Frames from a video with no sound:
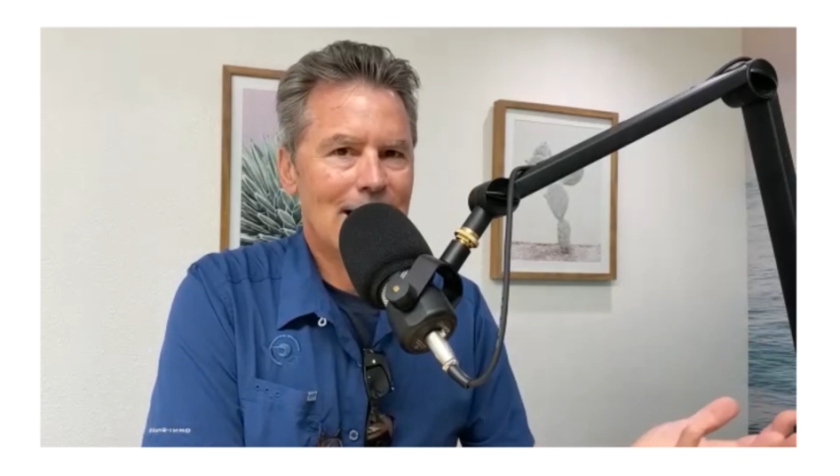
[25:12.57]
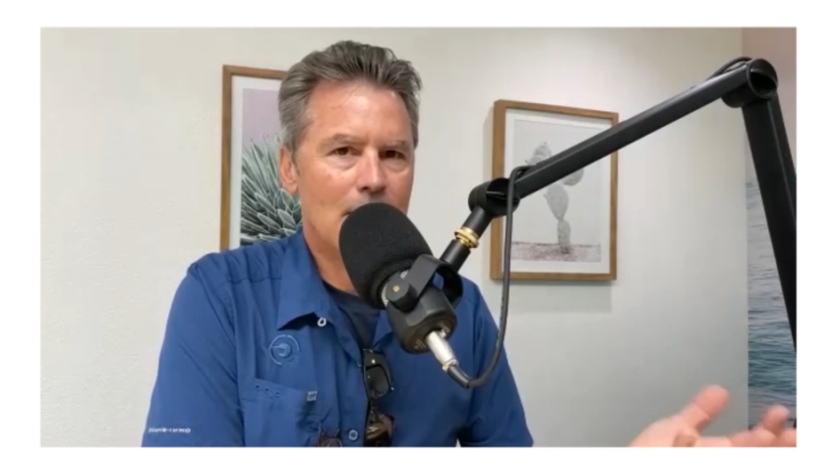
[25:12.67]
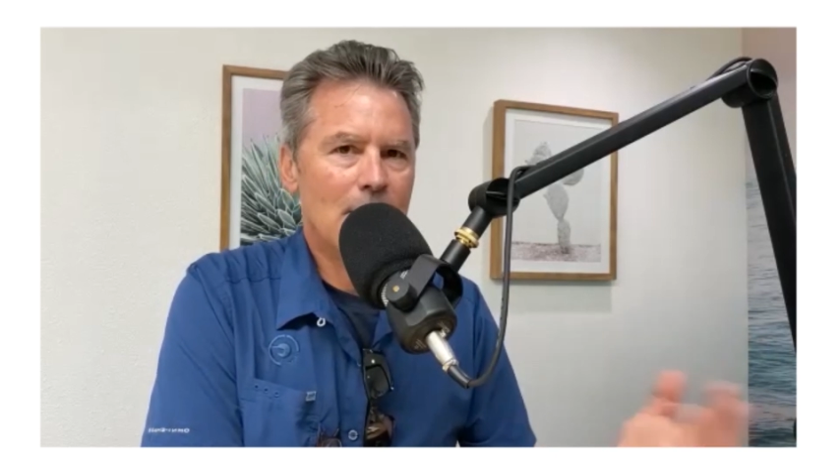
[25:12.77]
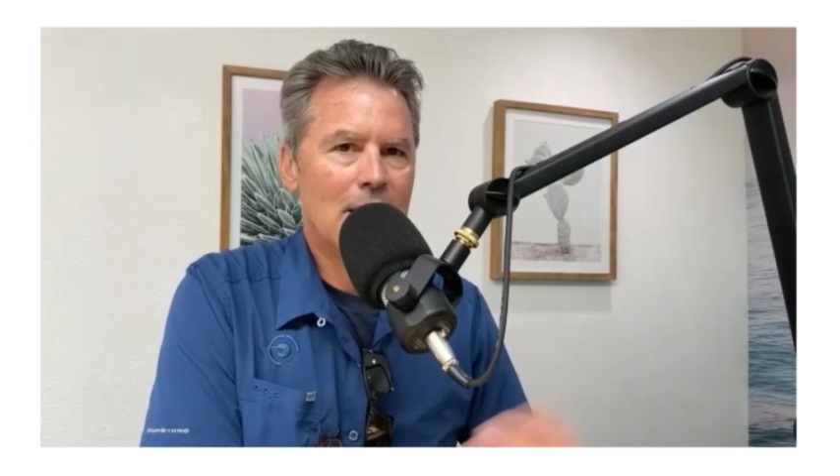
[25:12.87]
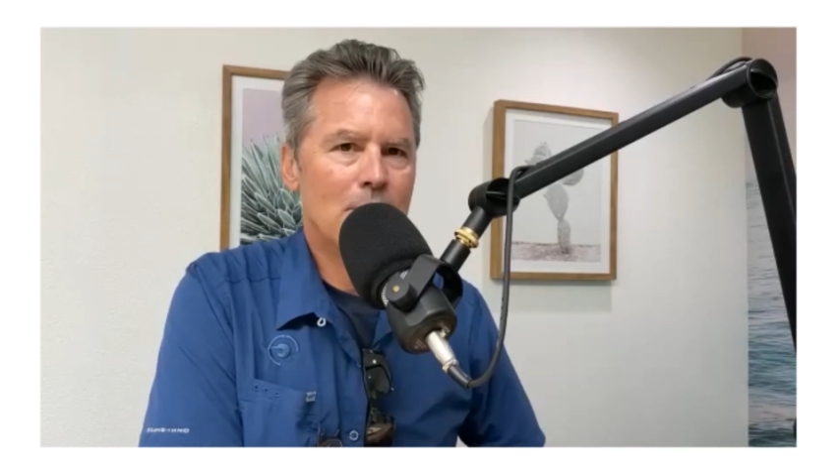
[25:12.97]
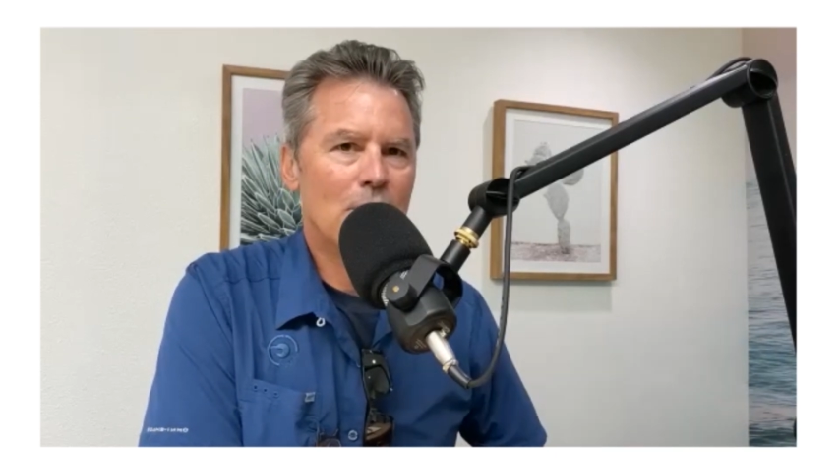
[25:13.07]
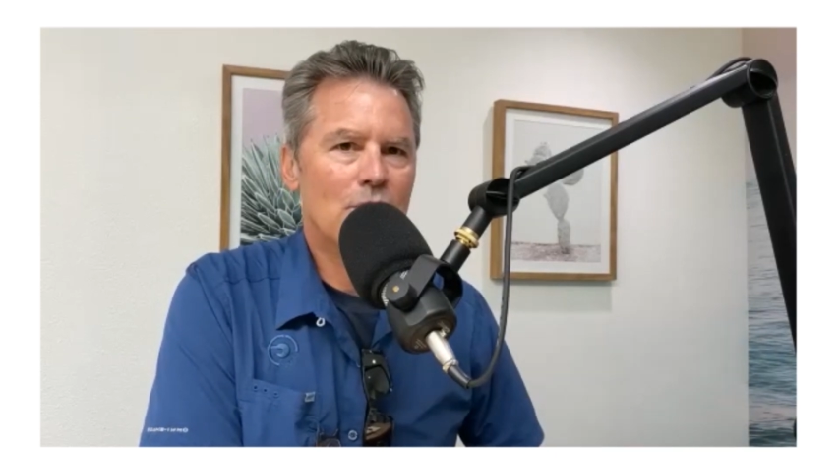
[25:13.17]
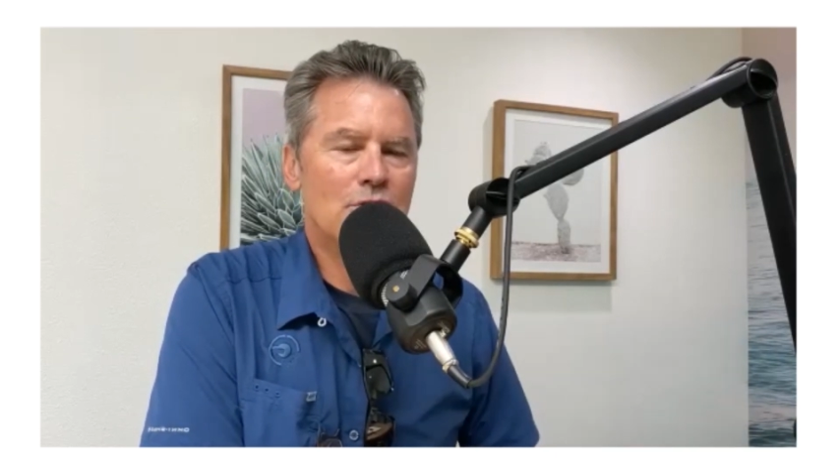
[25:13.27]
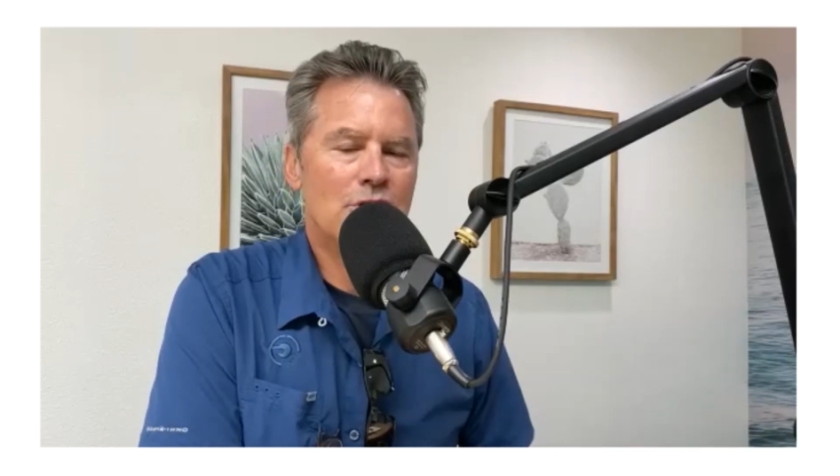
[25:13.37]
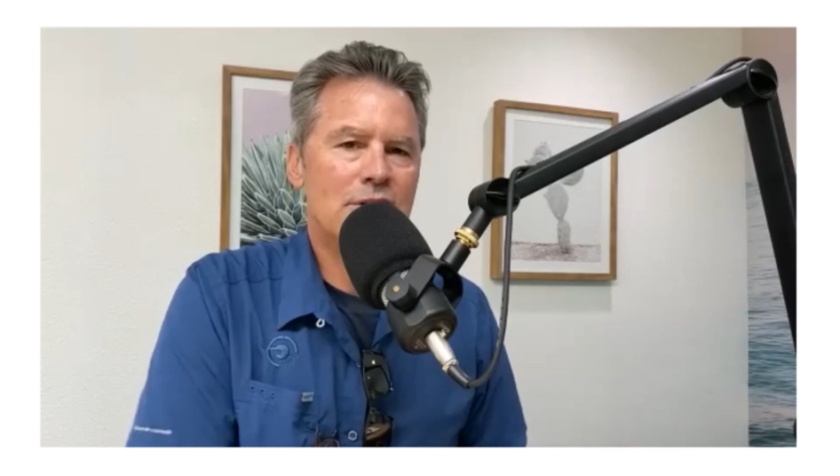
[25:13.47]
not my
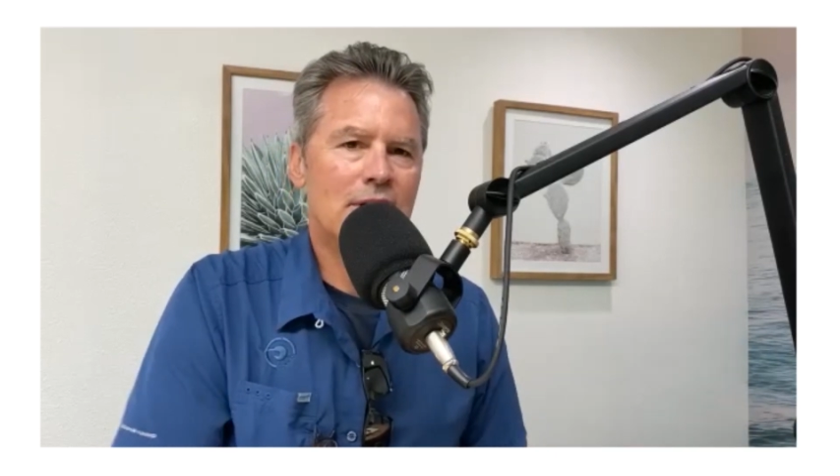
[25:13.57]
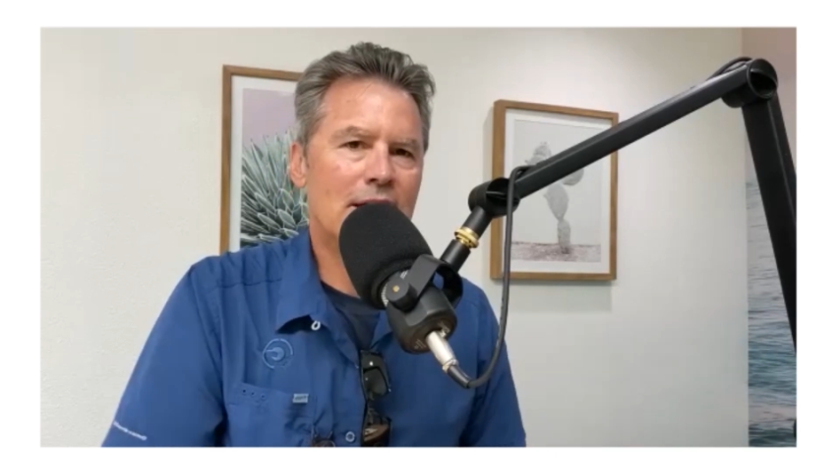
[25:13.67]
approach.